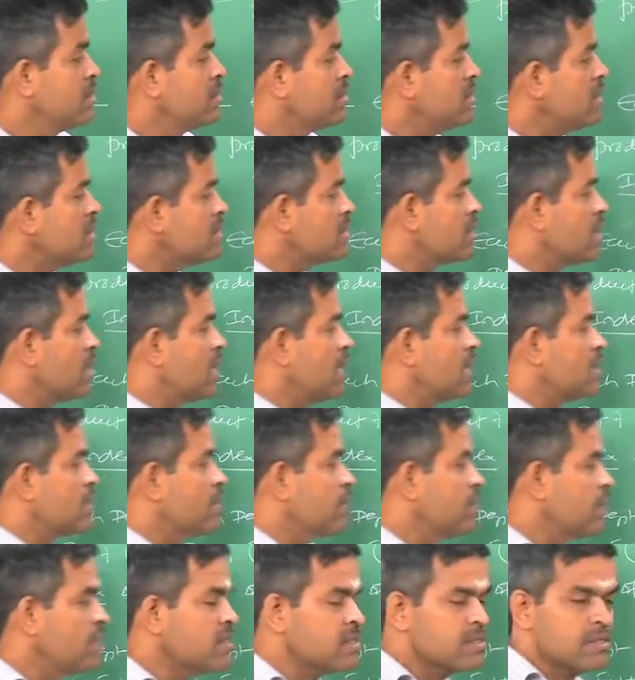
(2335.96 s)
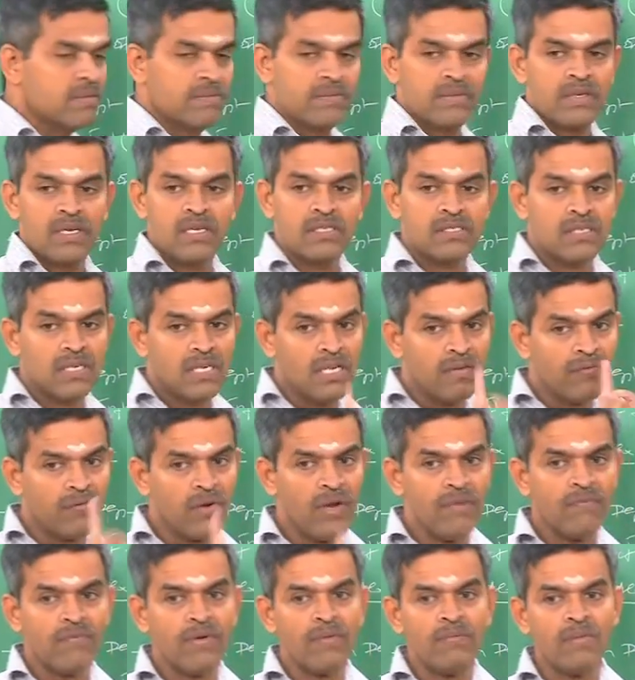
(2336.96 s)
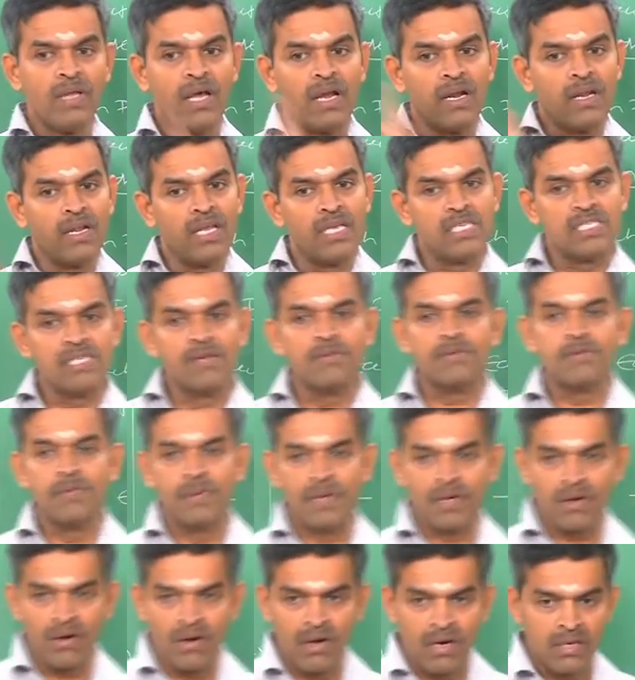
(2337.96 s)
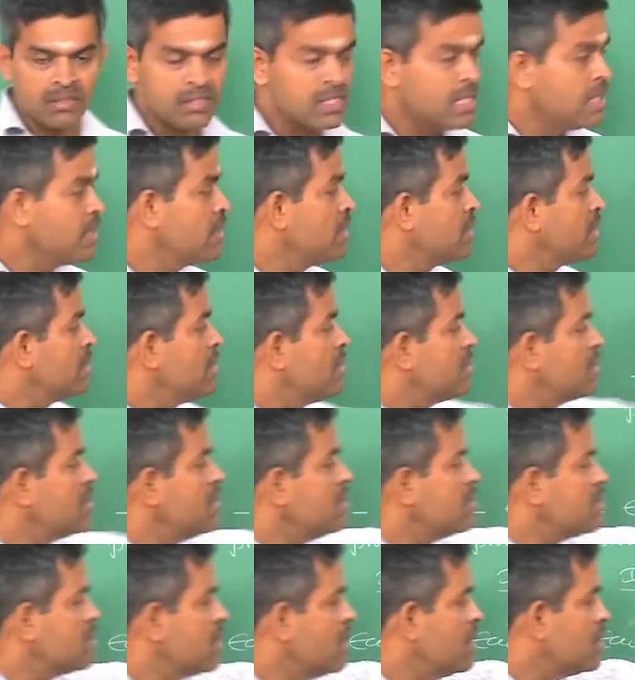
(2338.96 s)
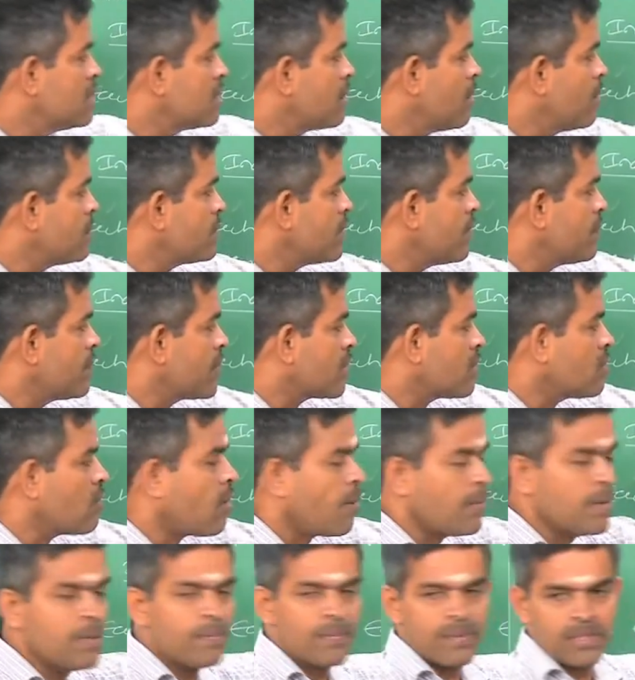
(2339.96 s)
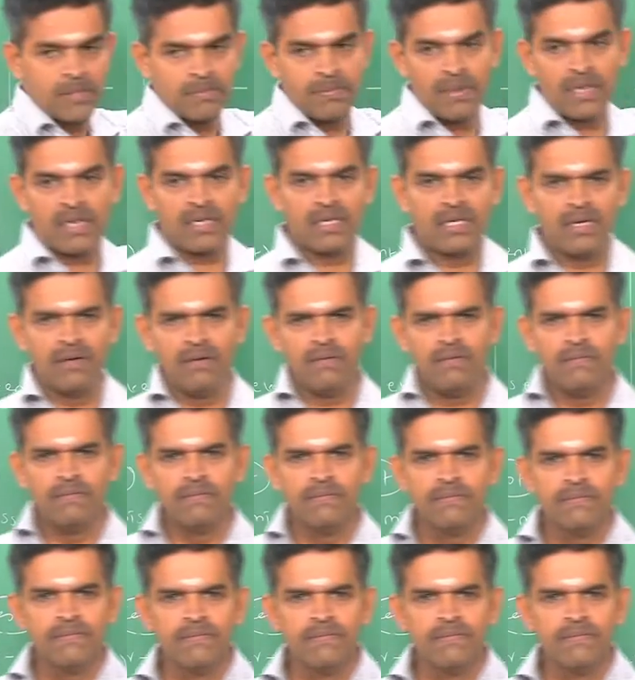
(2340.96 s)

this relative risk is different from the earlier steps because this is in terms of economic perspective.